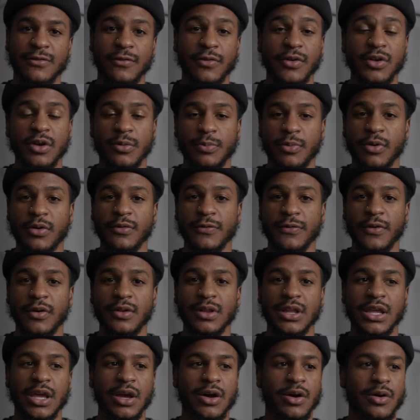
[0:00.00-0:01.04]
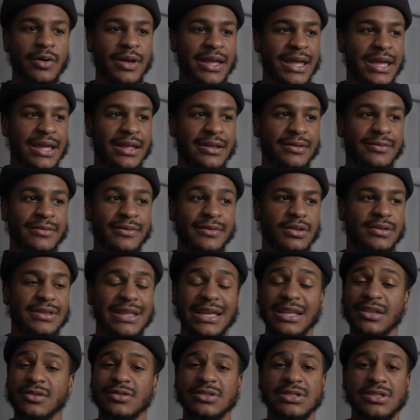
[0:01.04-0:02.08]
for your portfolio, and
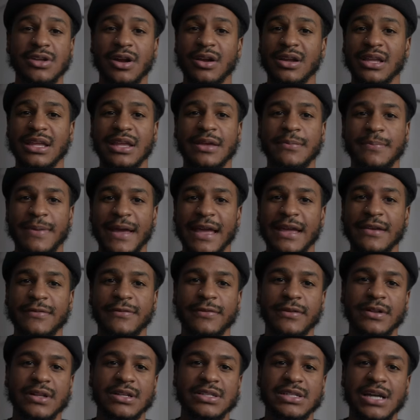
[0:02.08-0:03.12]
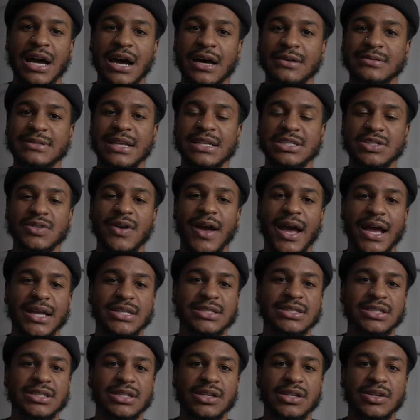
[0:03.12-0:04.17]
then you'll start getting paid for the jobs that you
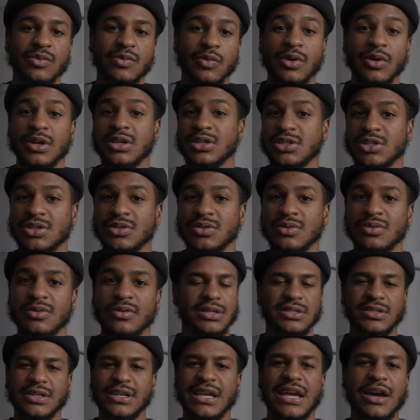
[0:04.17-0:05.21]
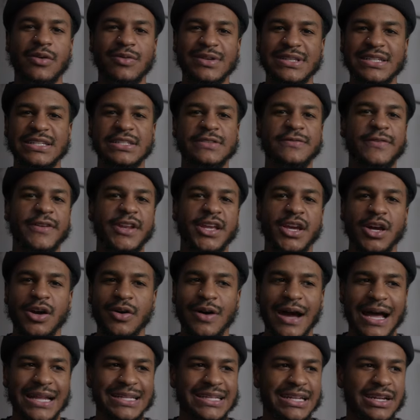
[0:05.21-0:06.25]
actually want to shoot. So yeah, with this
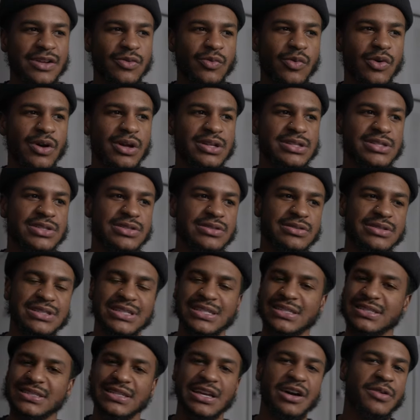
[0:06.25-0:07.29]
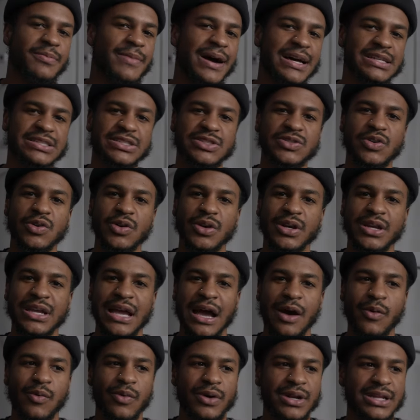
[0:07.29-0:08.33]
video, I didn't want to just tell my story.
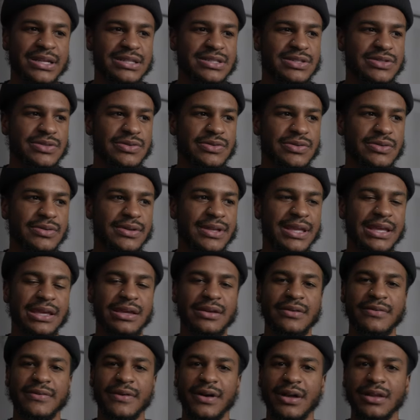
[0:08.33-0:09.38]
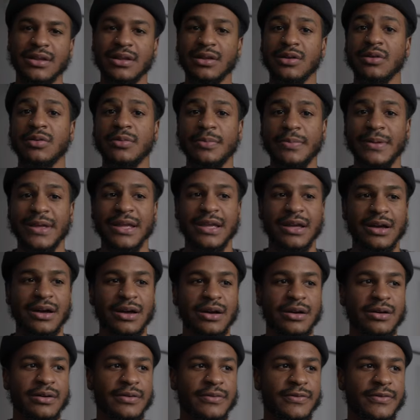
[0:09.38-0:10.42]
I wanted to give a little bit
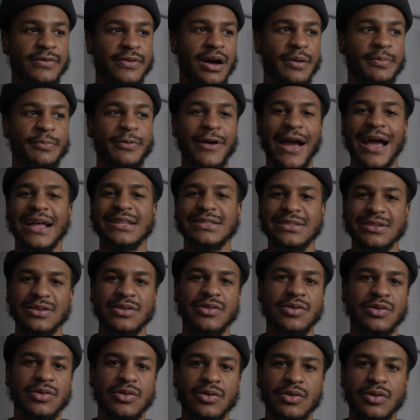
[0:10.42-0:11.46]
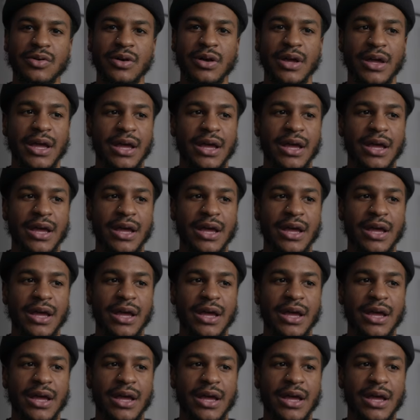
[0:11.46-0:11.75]
of a practical